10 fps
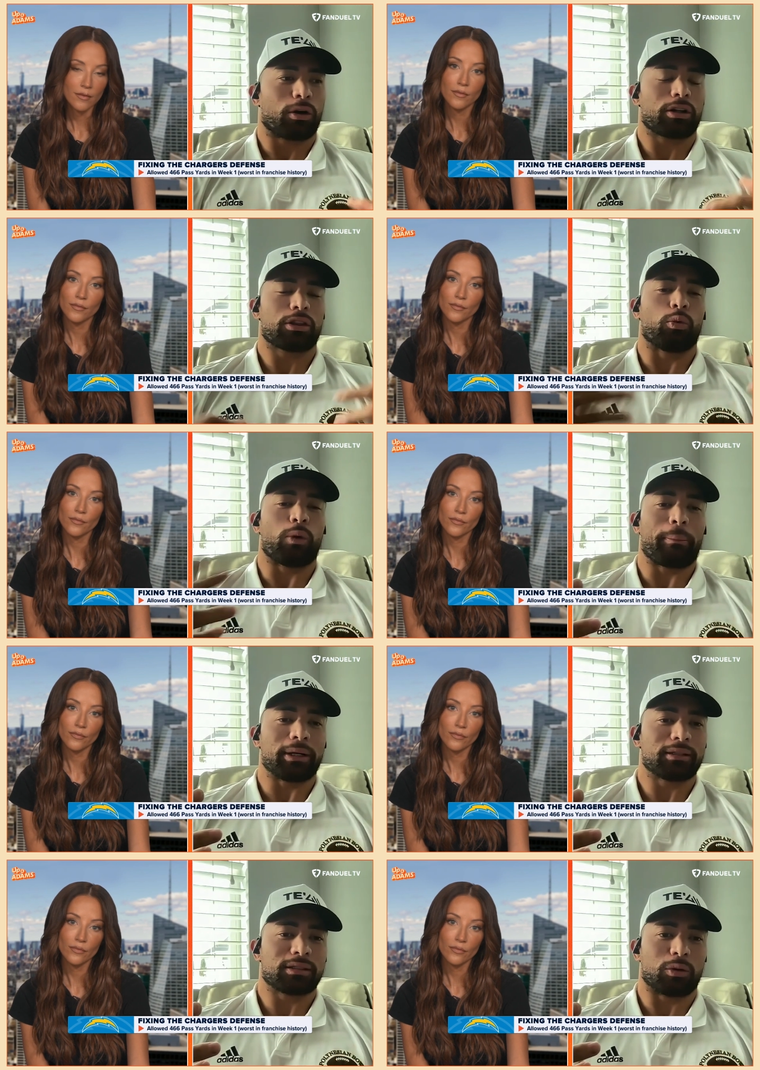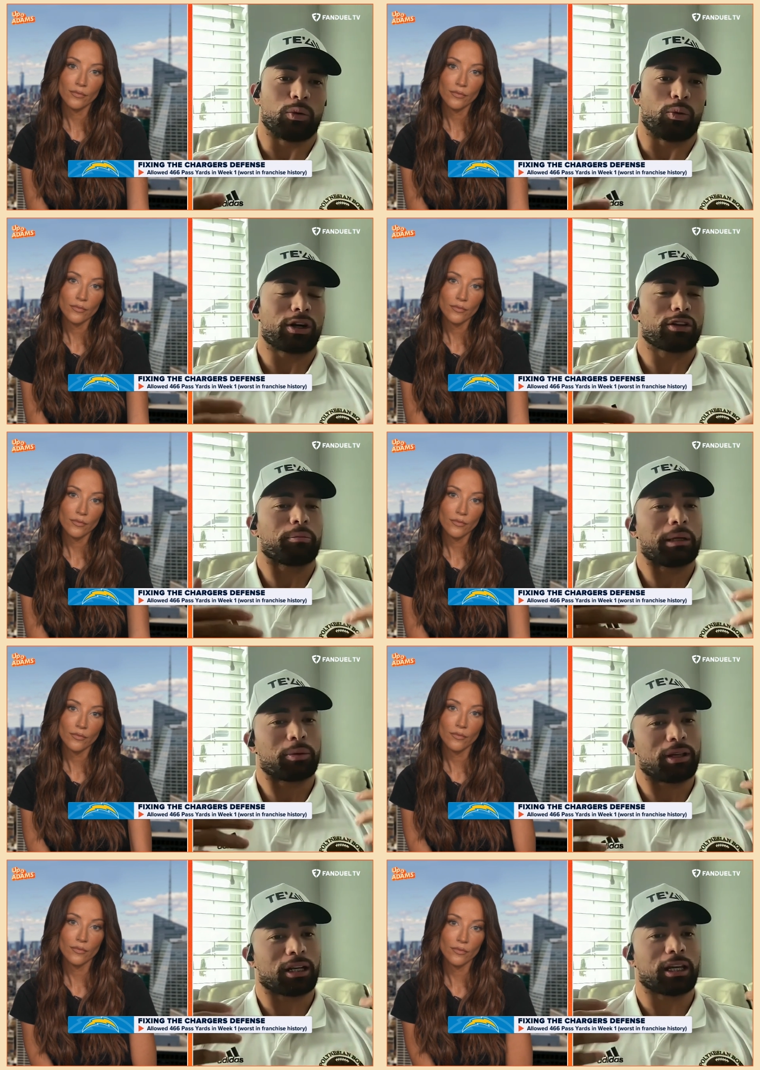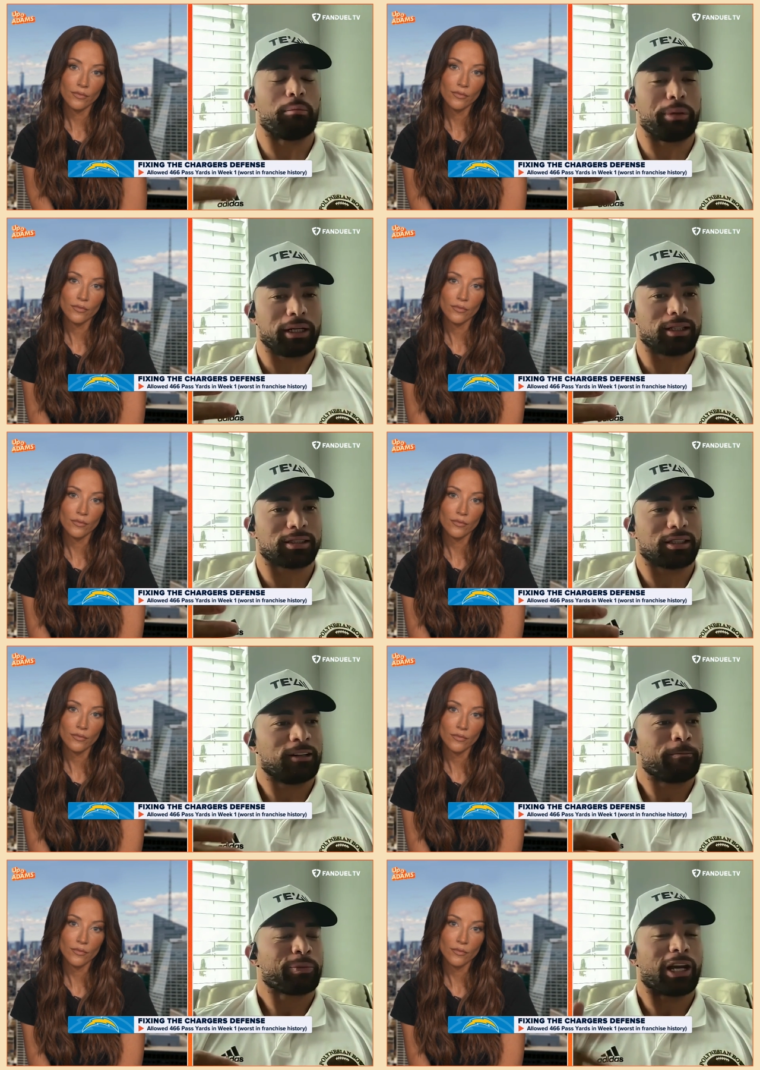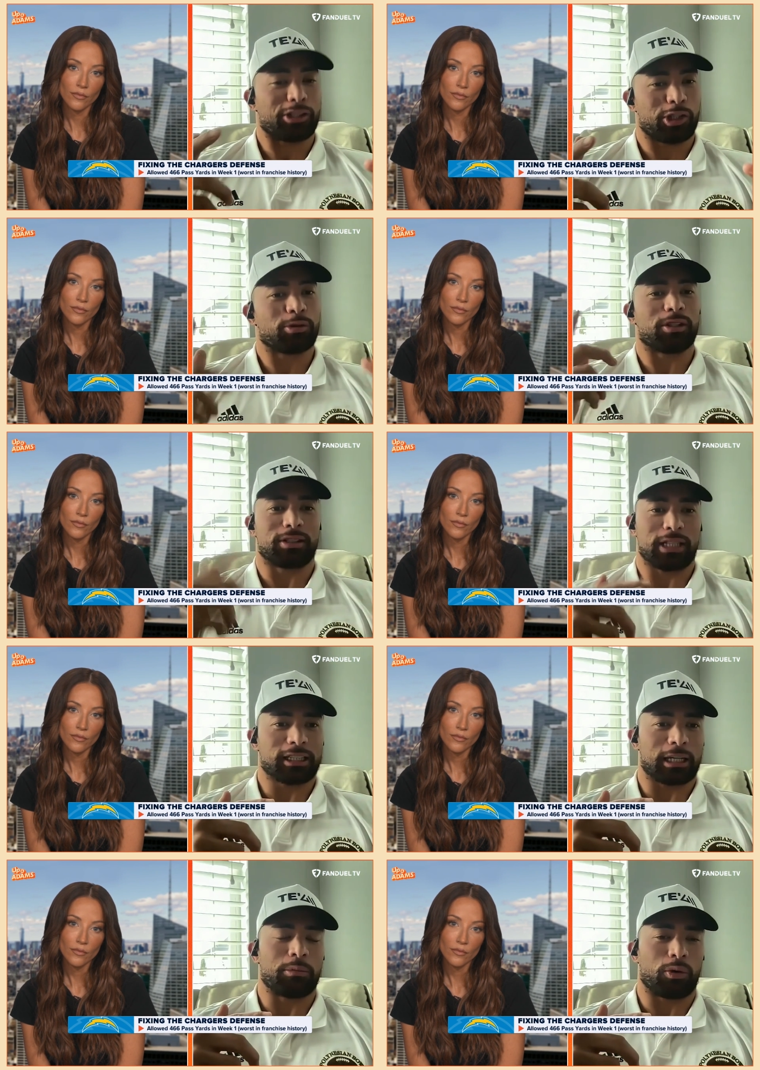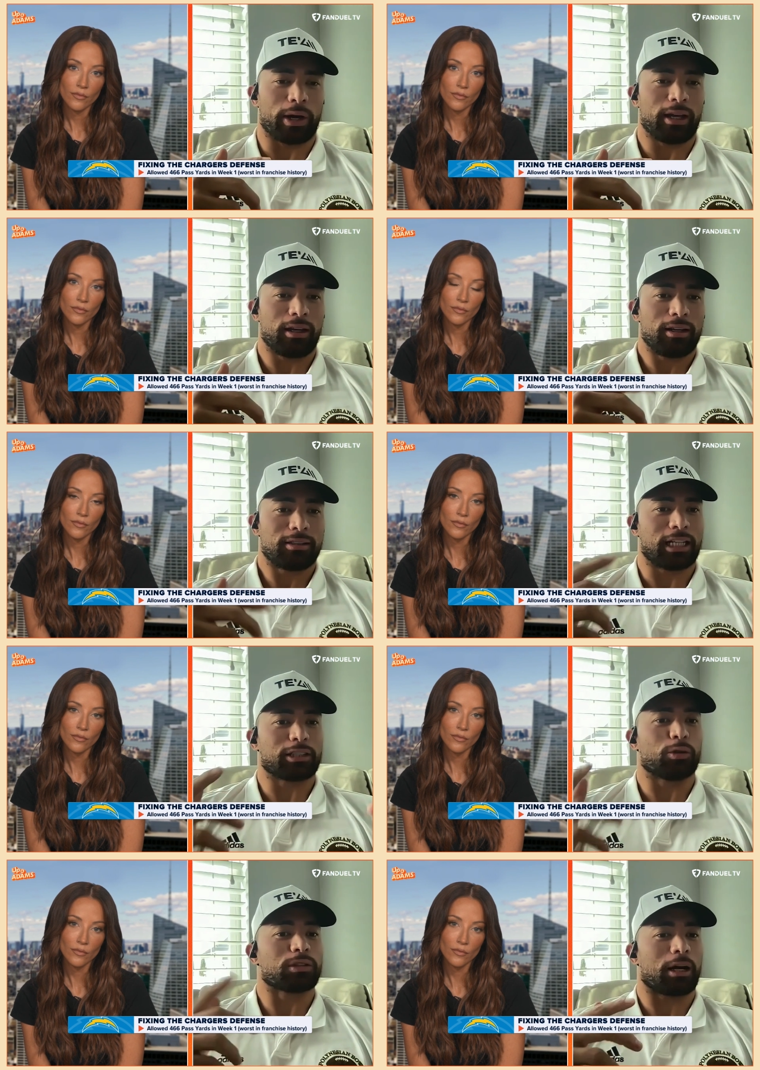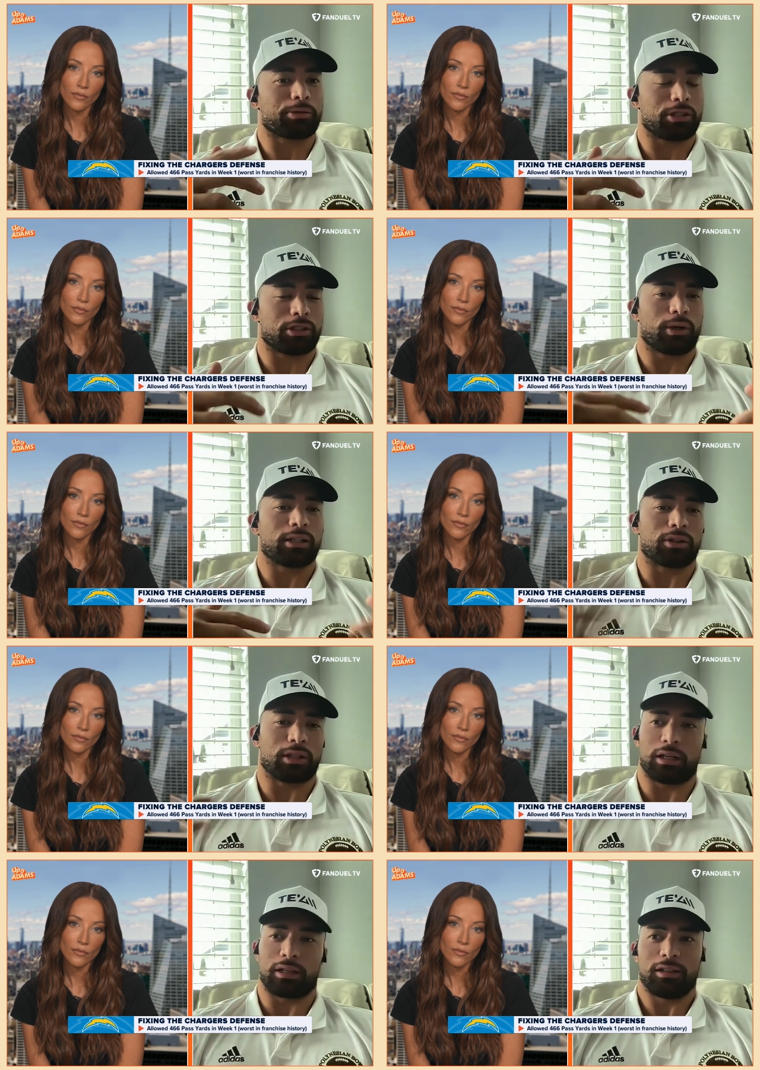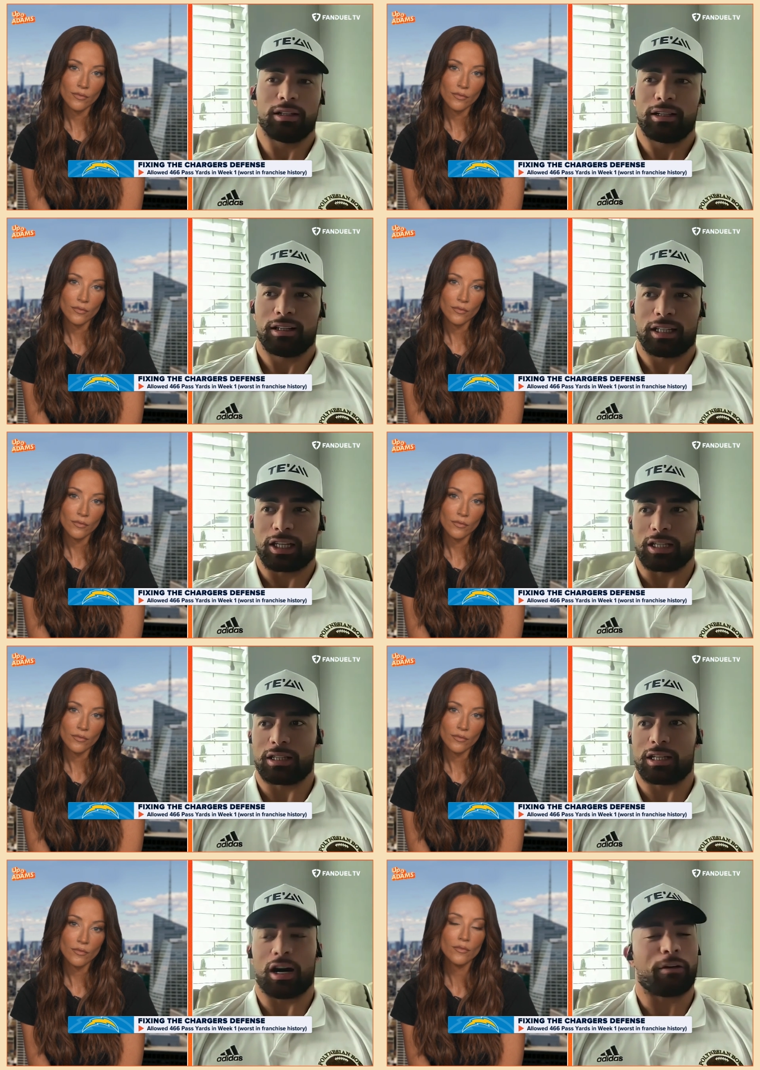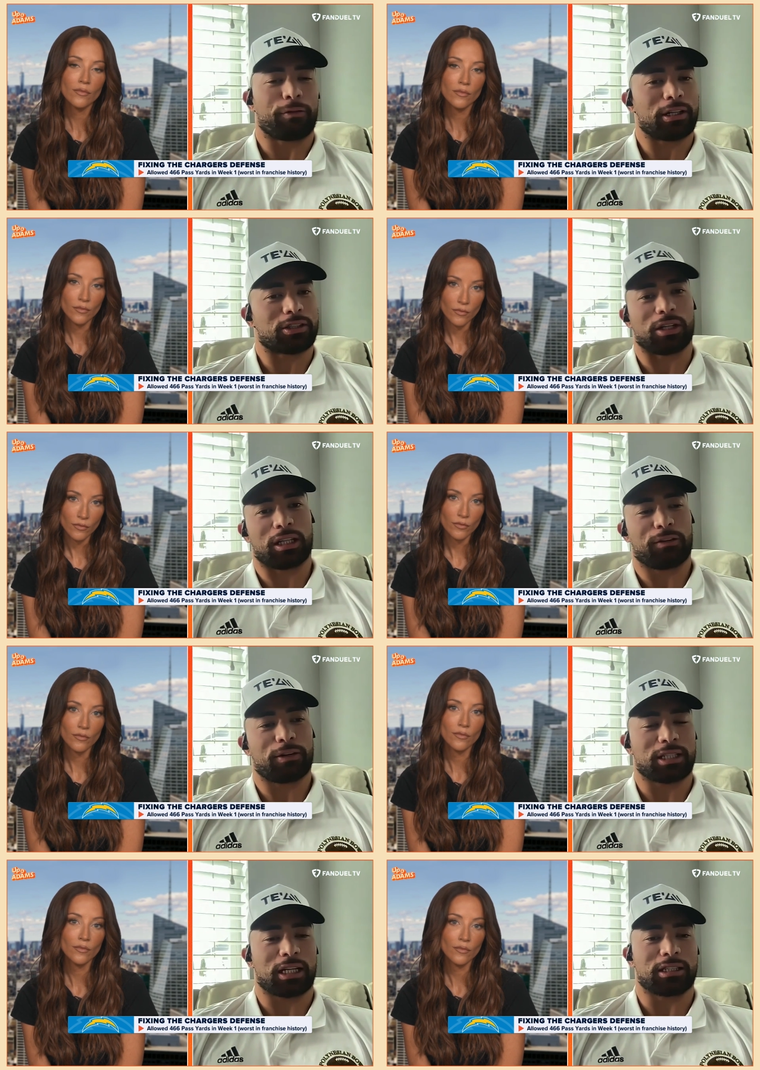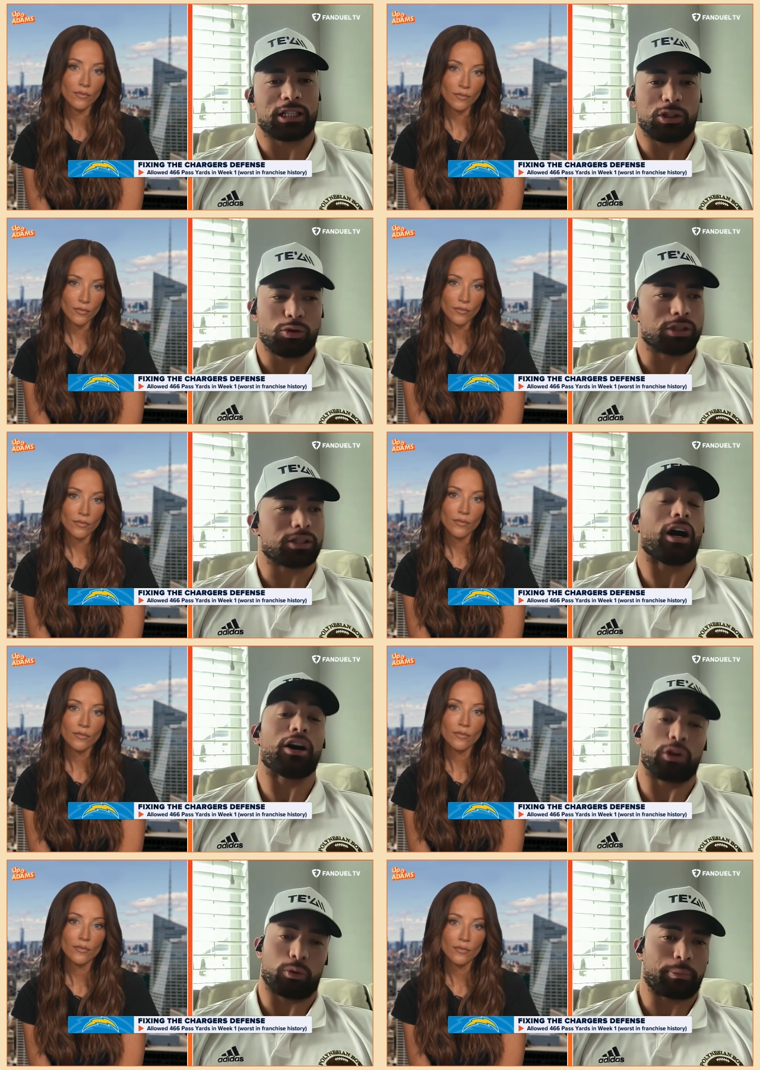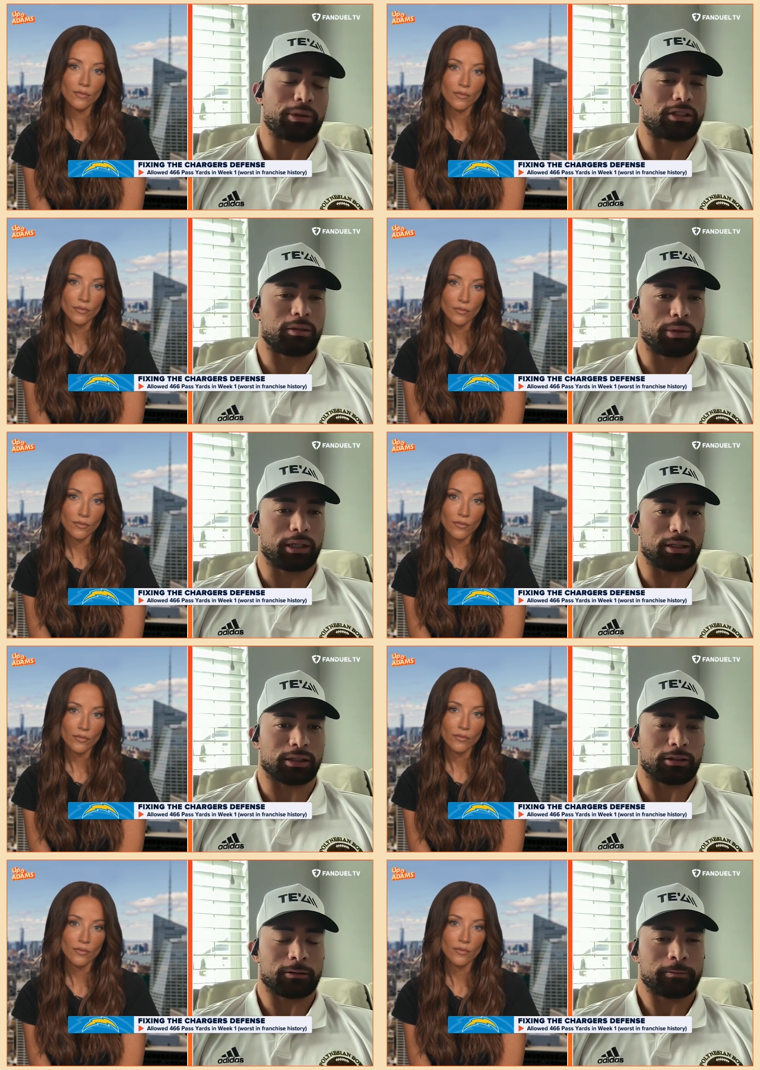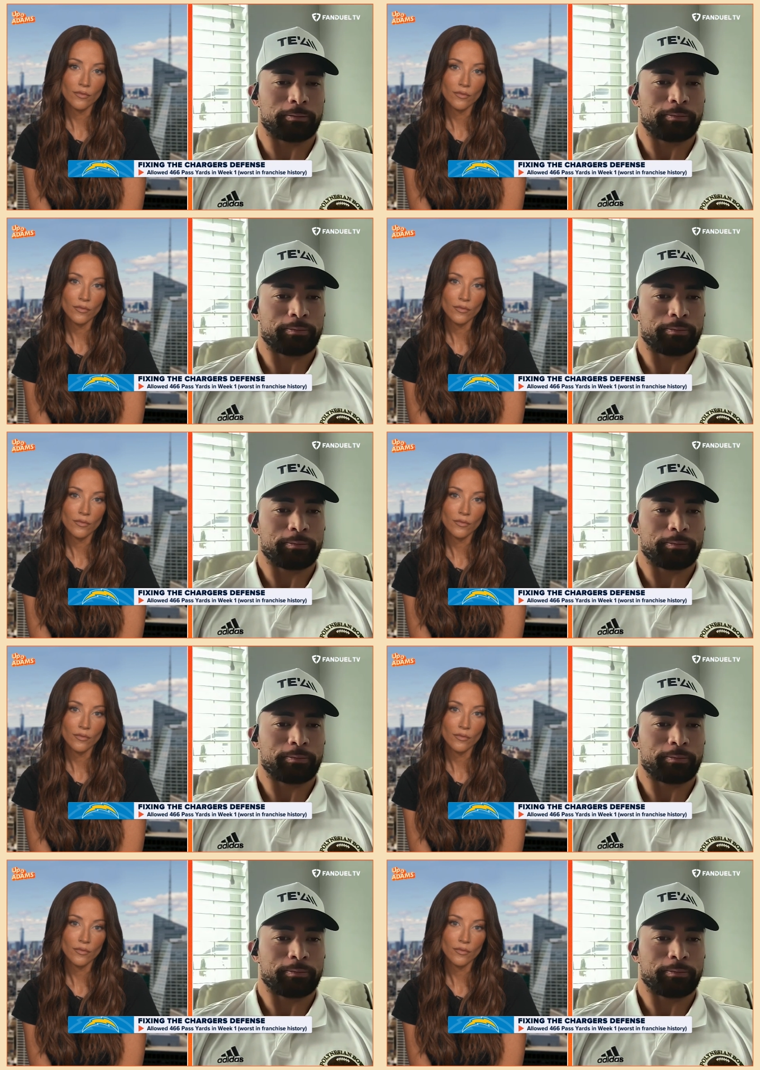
Speaker 1: what are the weapons, what are the people that can beat us, and choose to take them away, take those options away, so that the the offense or the defense has to use other weapons to beat us.